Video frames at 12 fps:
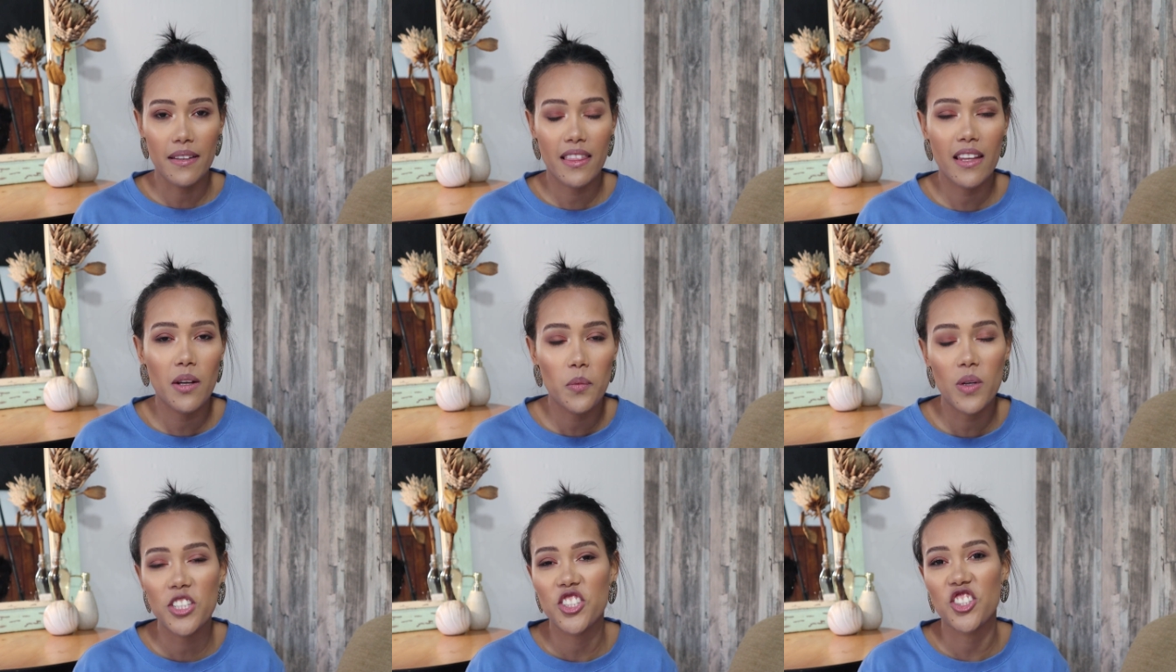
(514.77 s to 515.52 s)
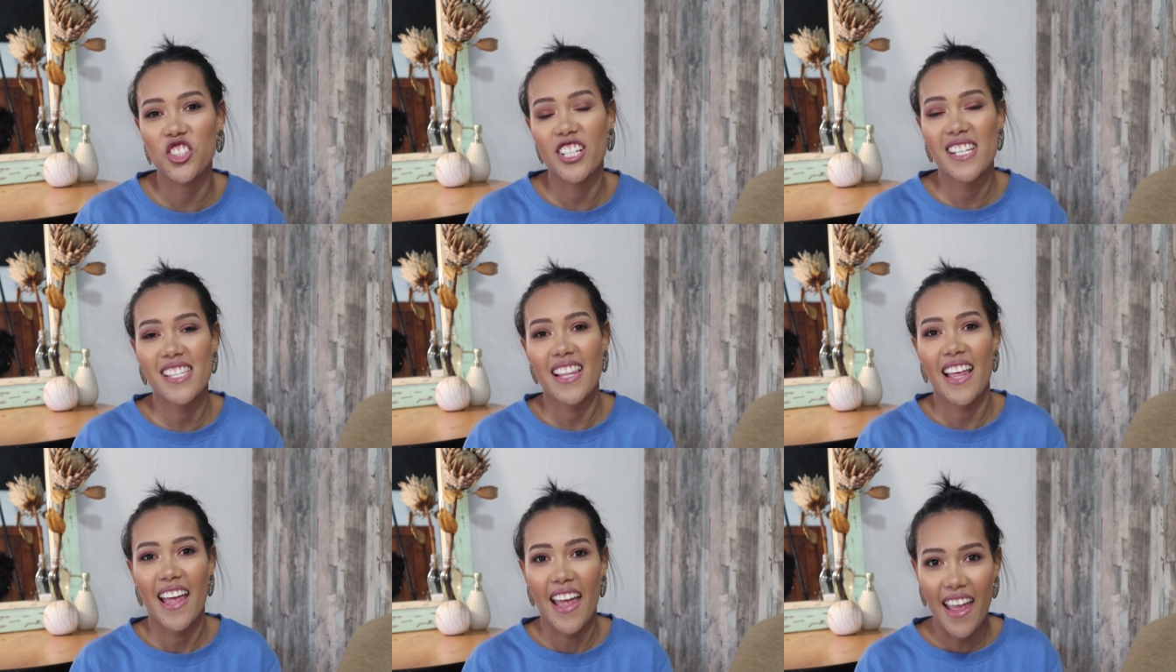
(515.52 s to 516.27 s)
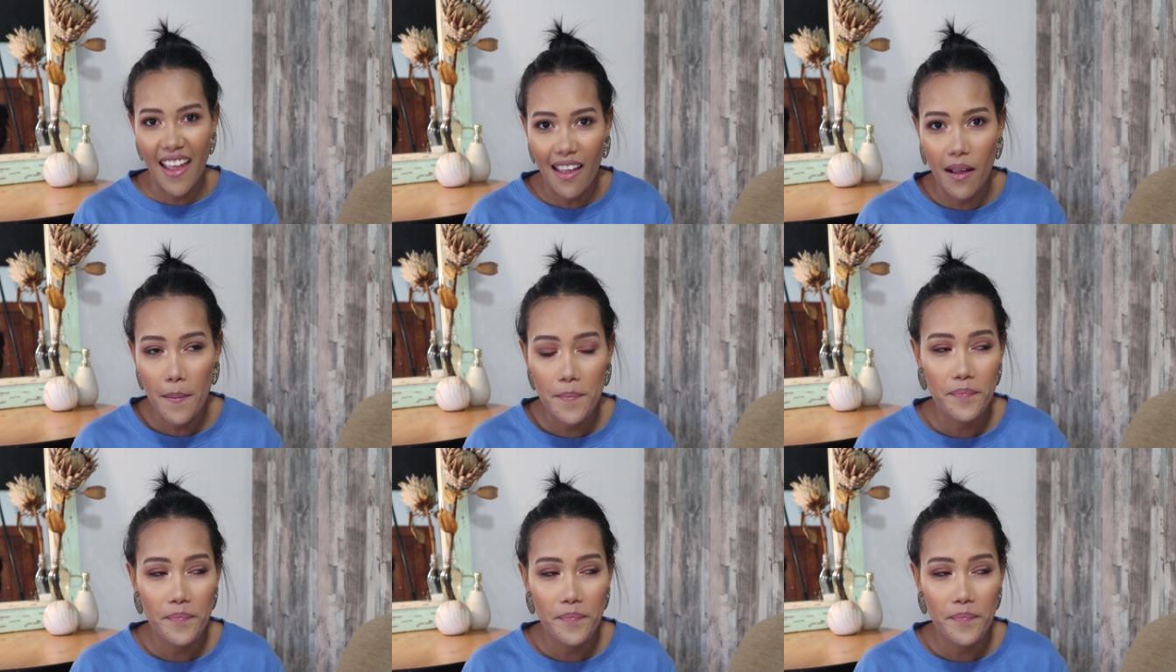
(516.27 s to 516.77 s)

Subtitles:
There was just hair.